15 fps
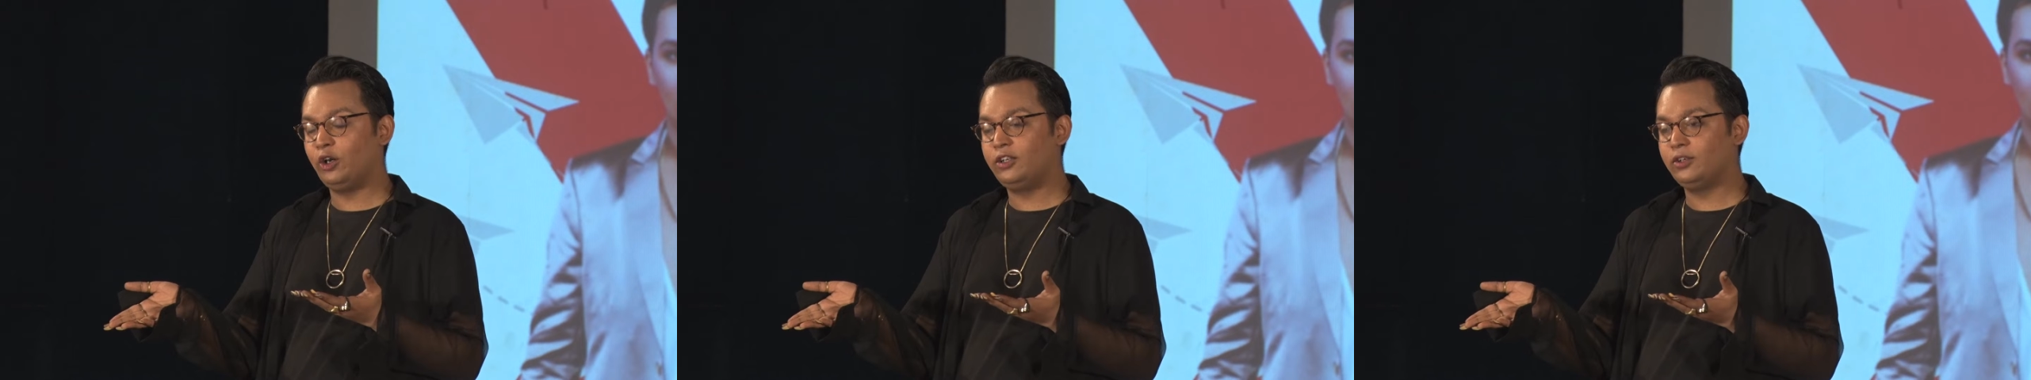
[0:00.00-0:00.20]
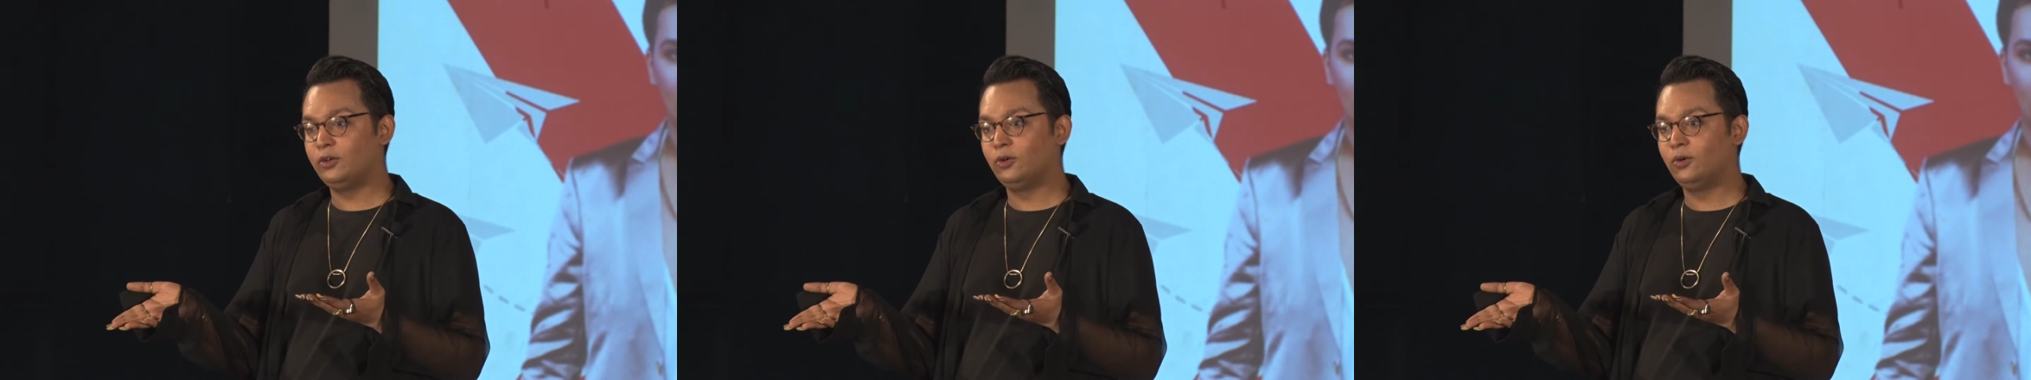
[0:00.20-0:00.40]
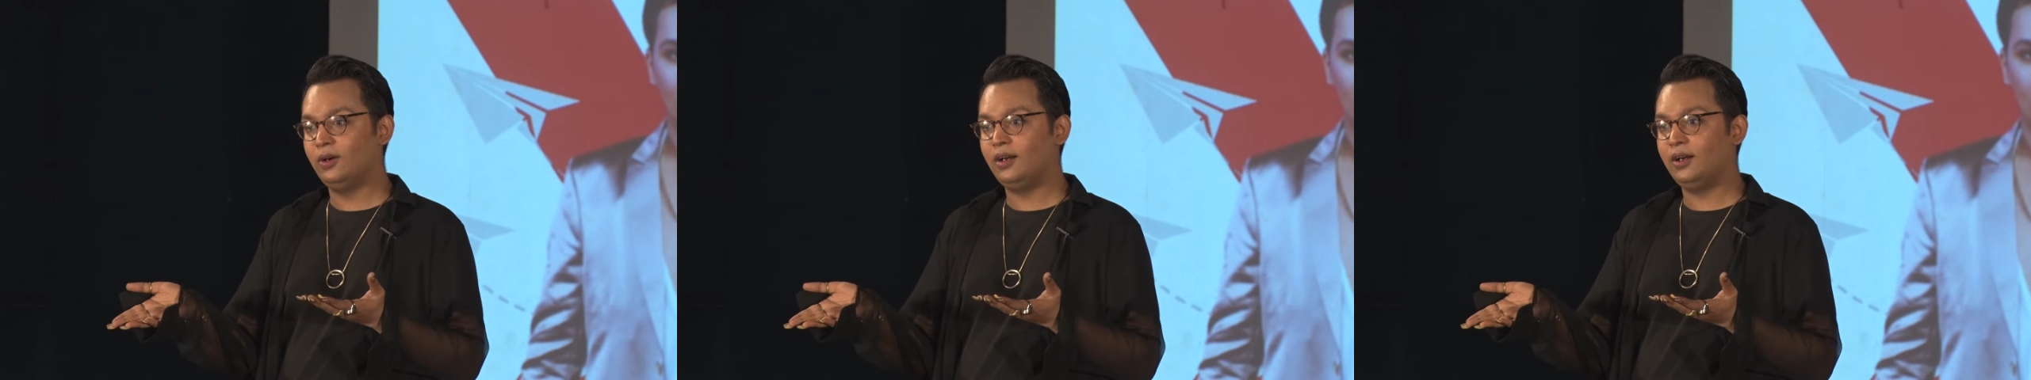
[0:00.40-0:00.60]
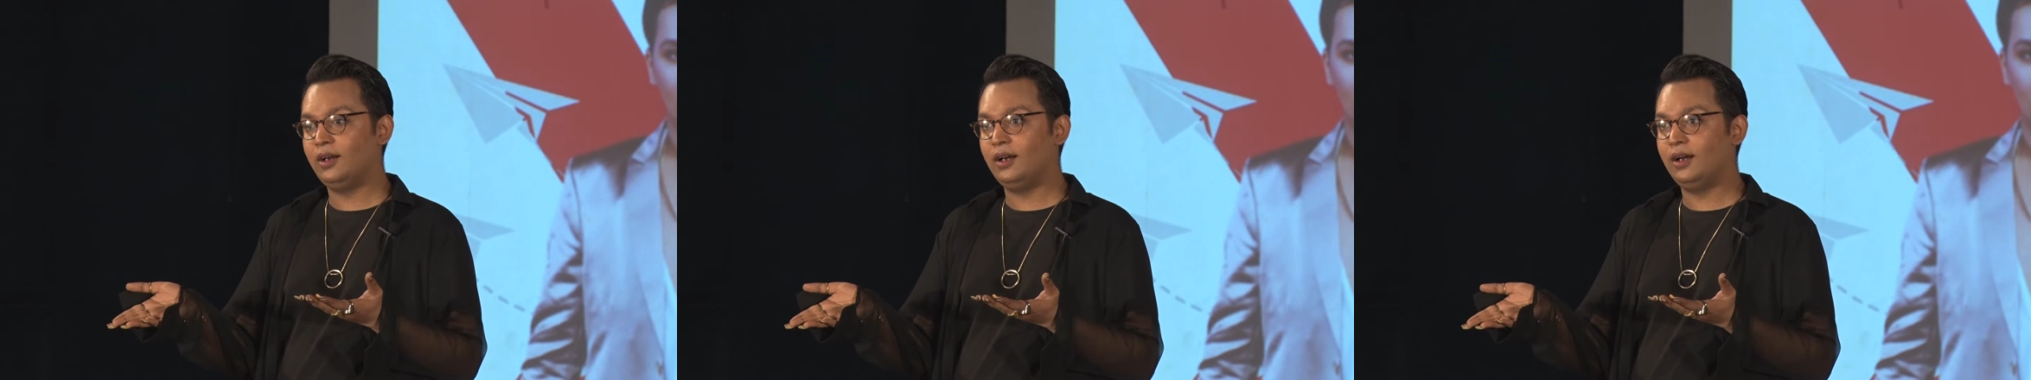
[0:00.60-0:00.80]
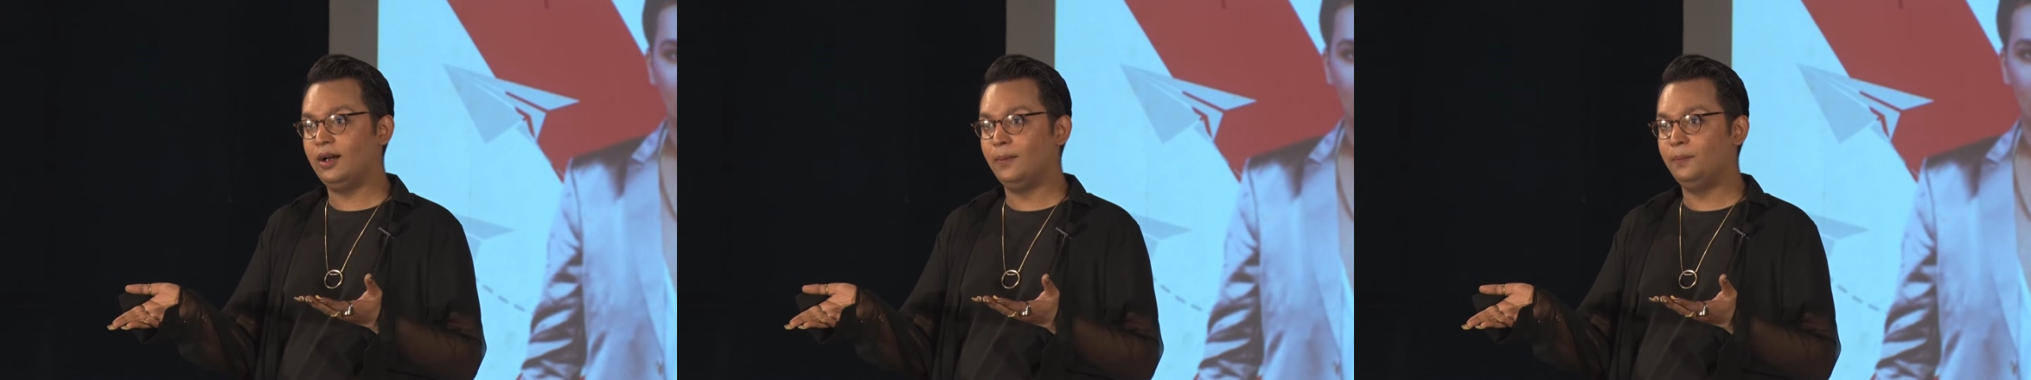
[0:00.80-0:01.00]
on
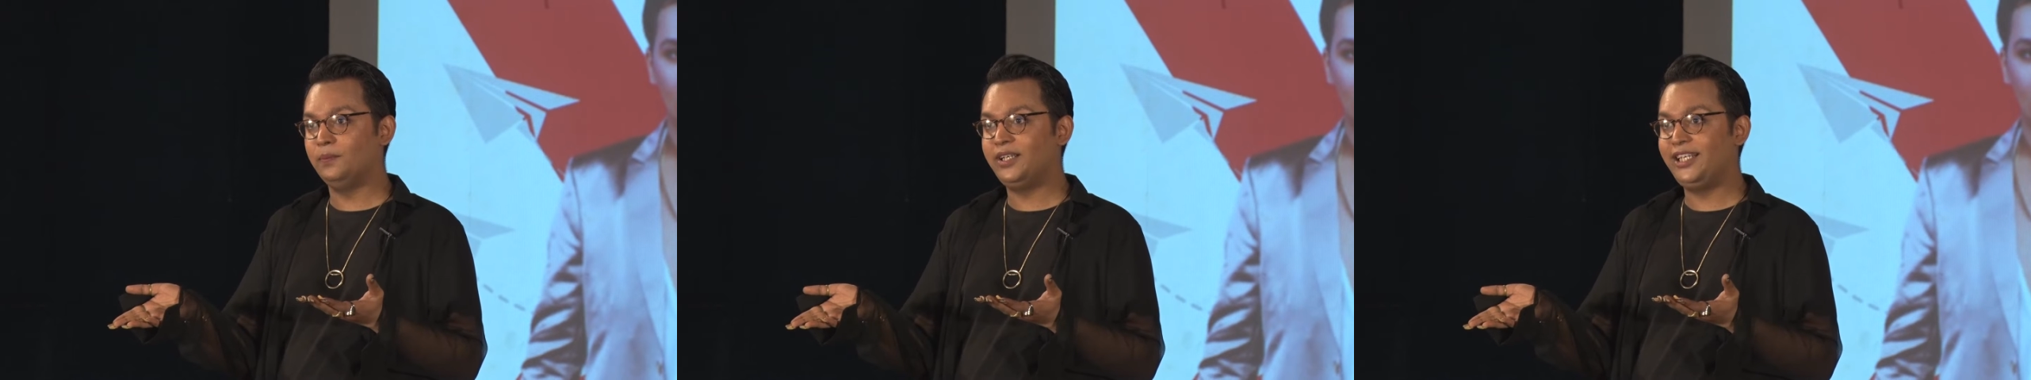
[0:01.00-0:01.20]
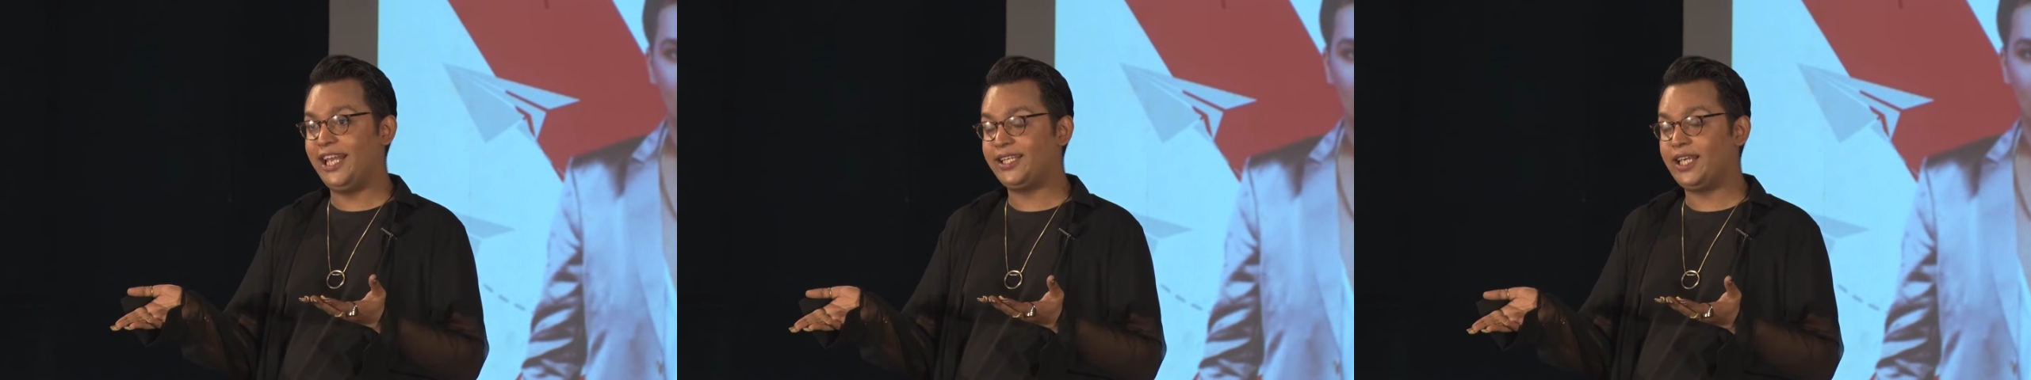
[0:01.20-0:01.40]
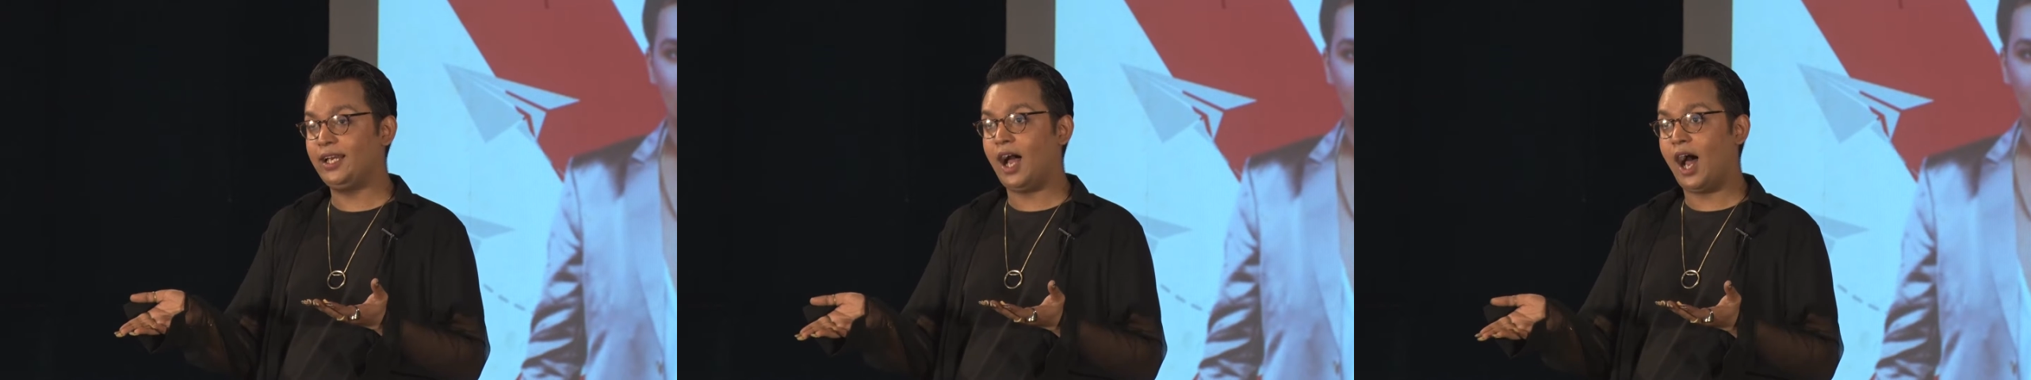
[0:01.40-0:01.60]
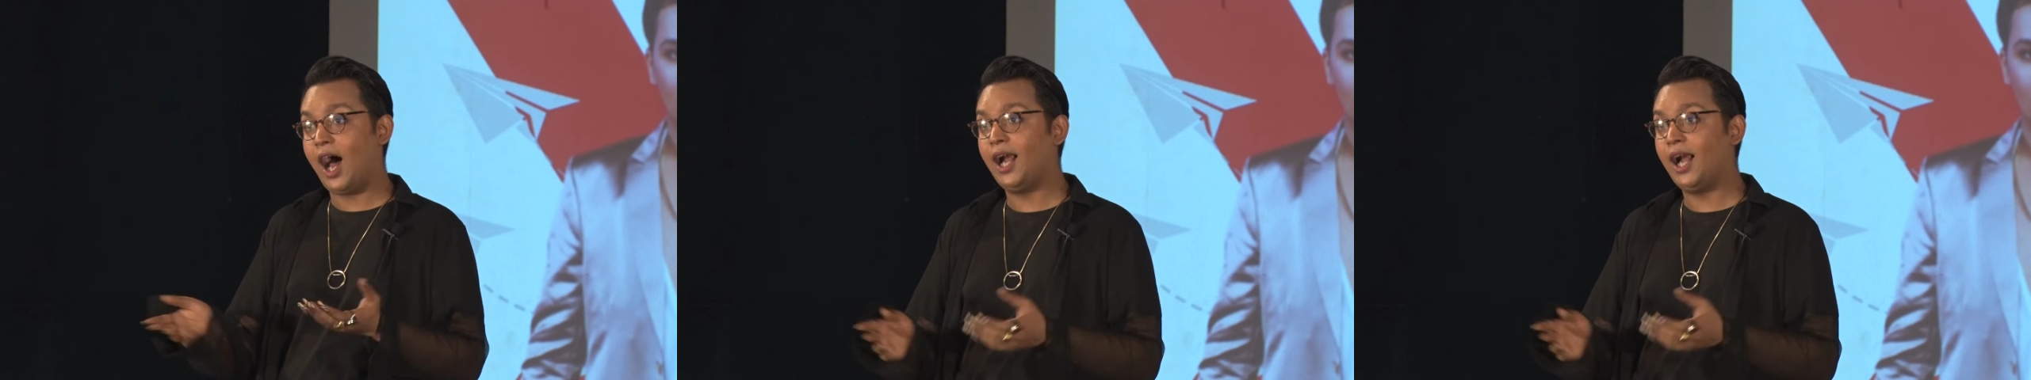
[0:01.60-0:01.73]
to taking